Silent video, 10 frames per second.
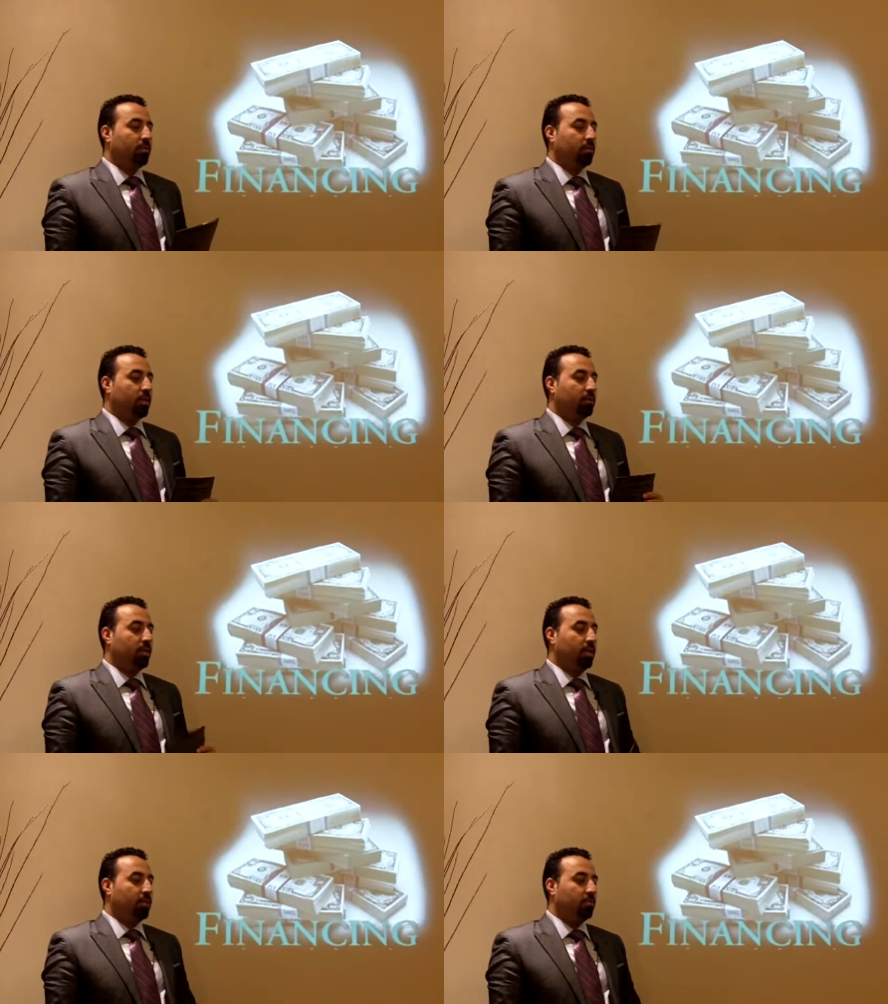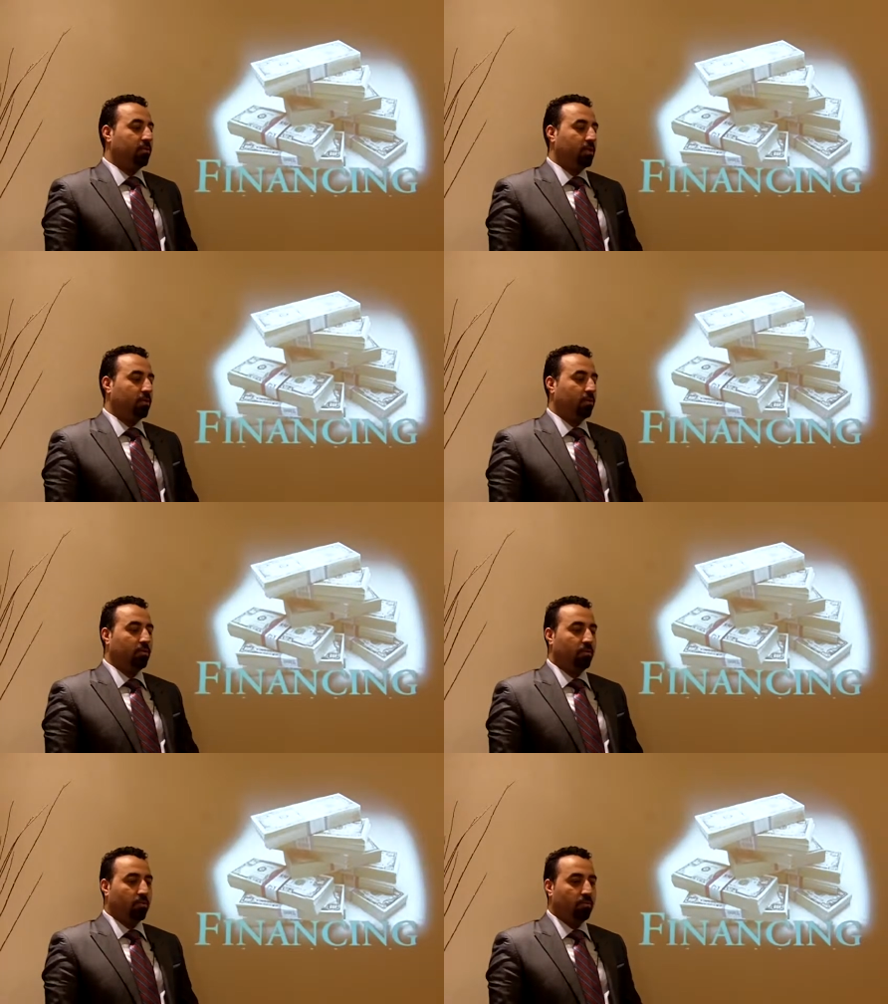So that's the least that you
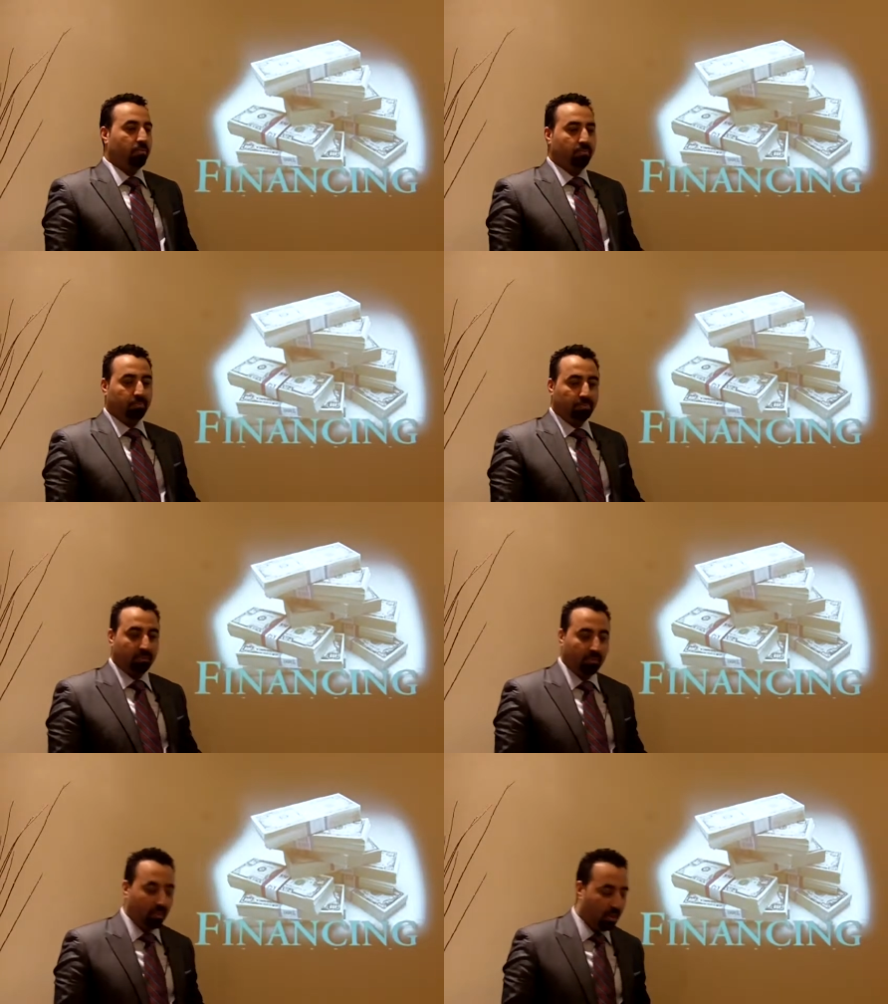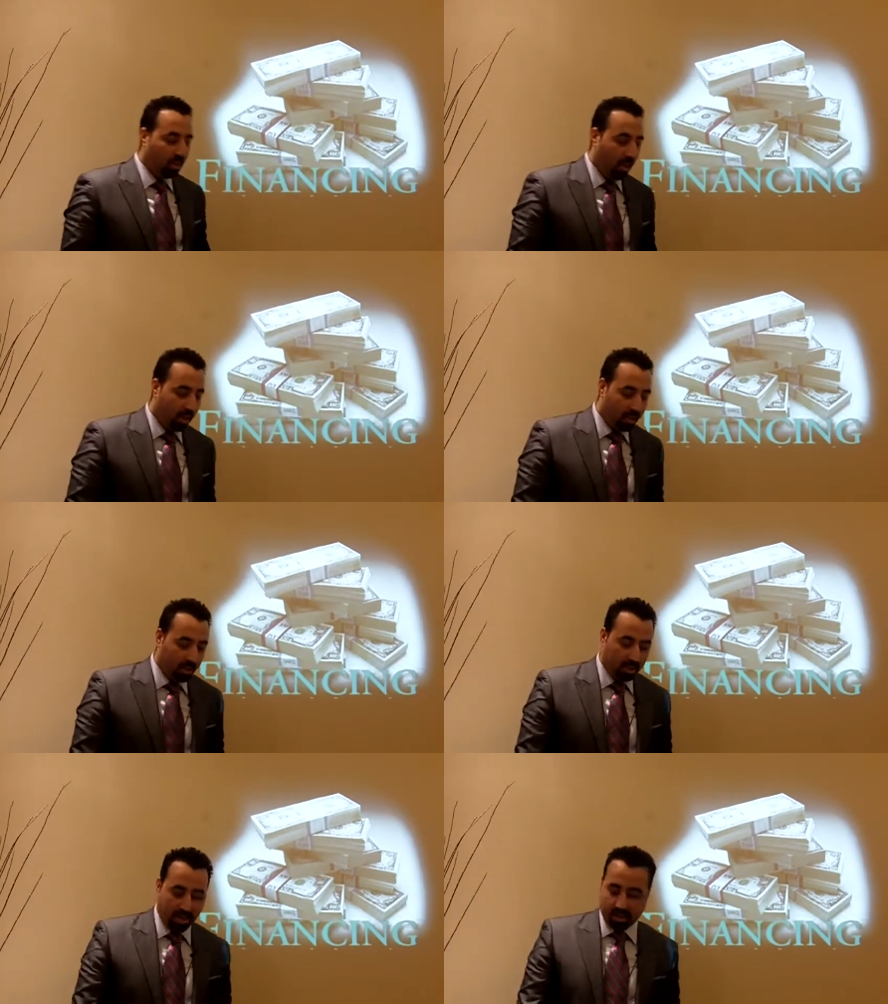could do
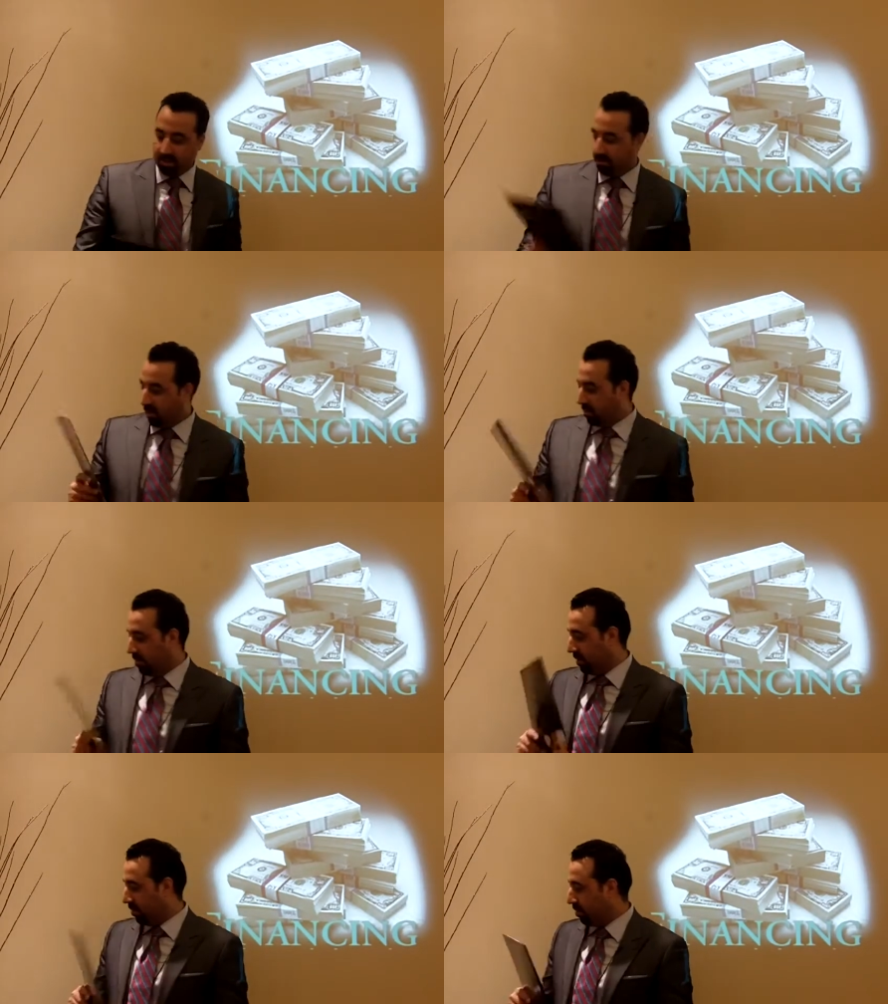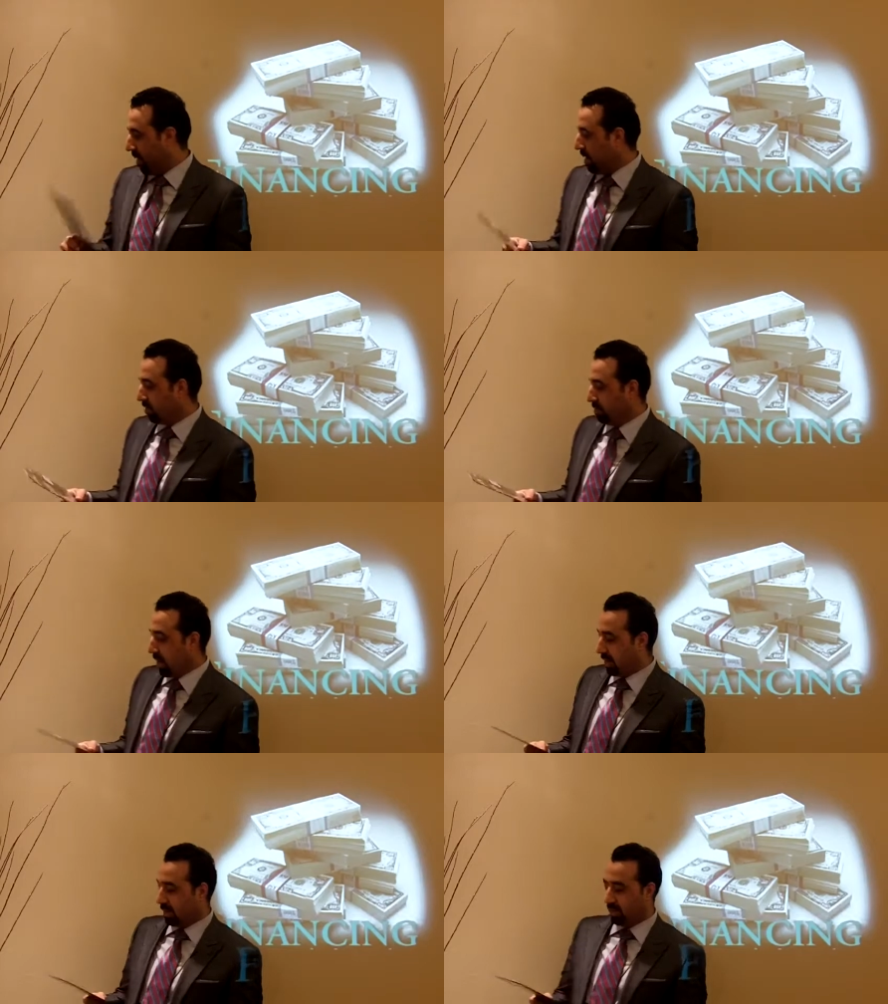yeah so this buyers
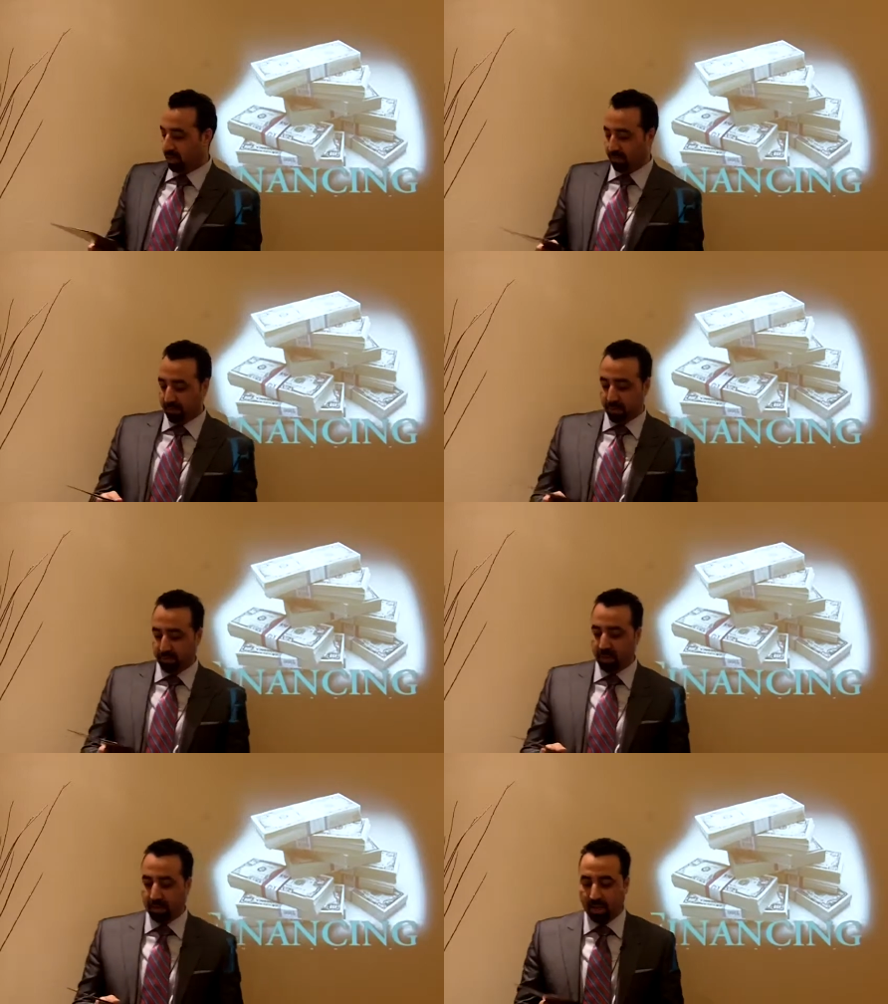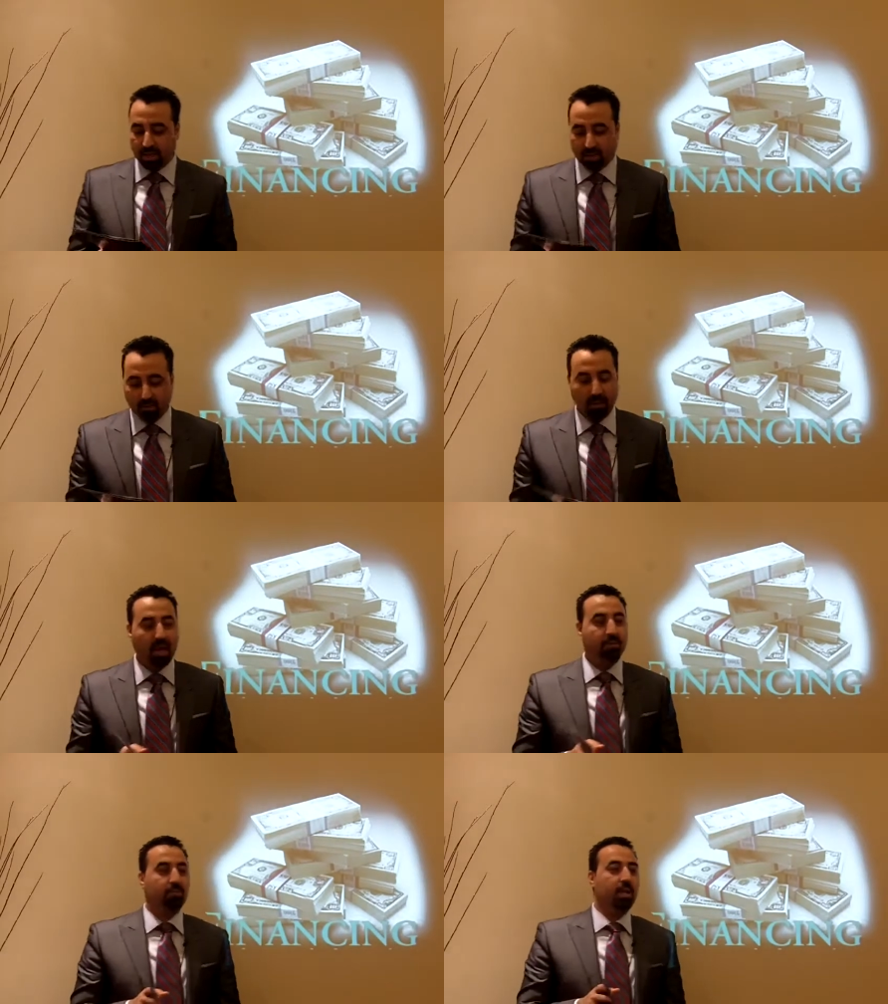package if you have not done it we
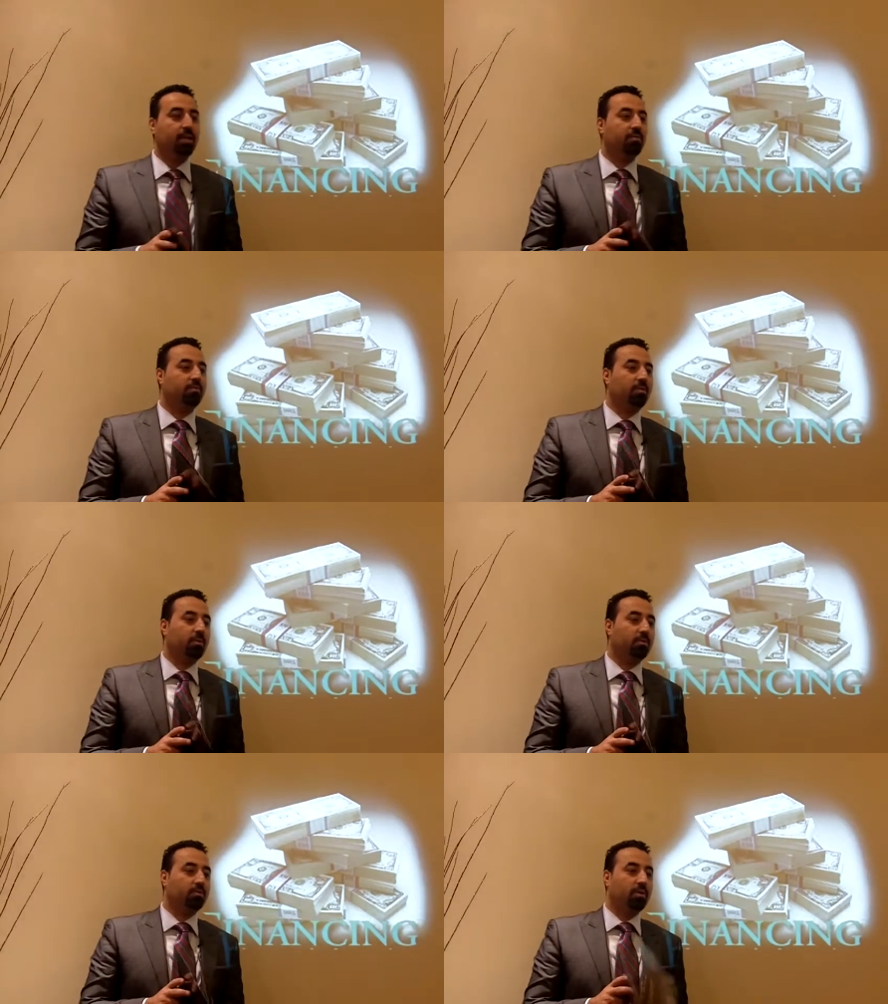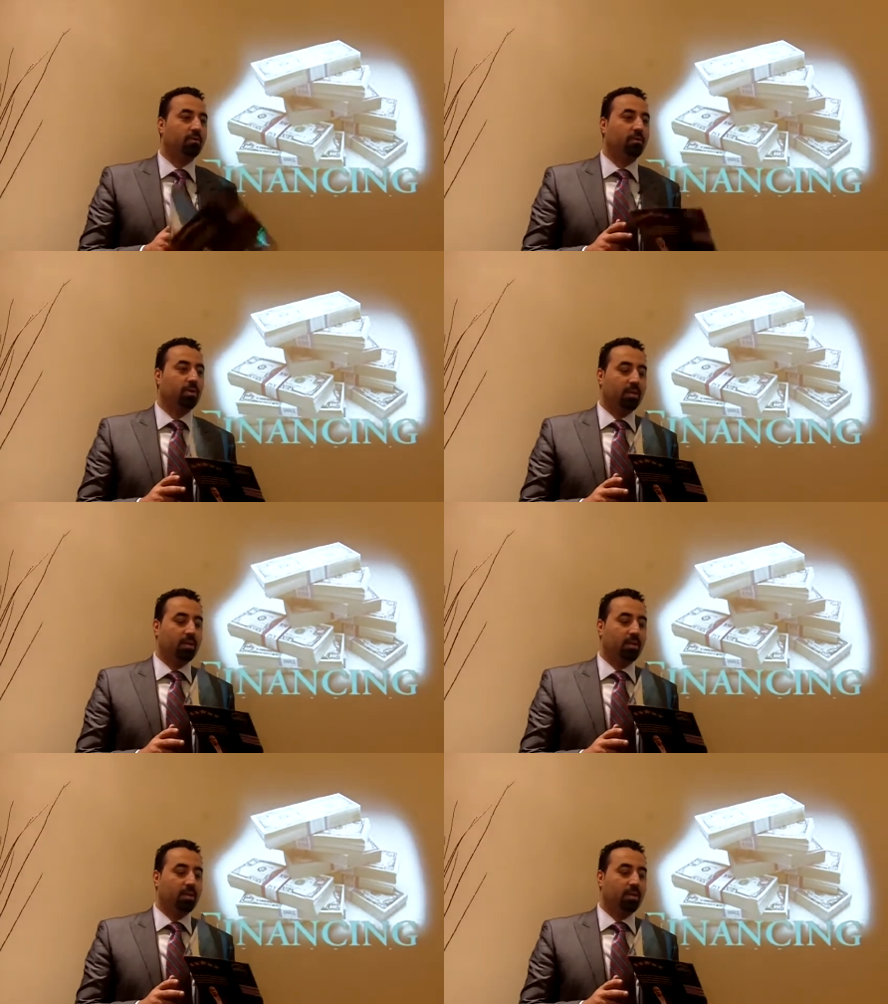have done it for you so